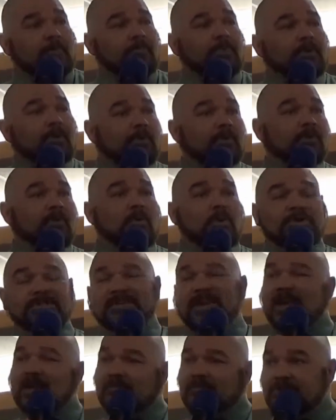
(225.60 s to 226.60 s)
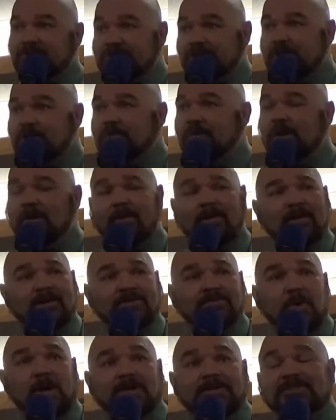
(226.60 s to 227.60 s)
up on television,
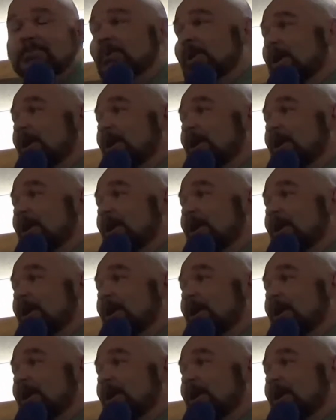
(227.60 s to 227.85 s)
as well as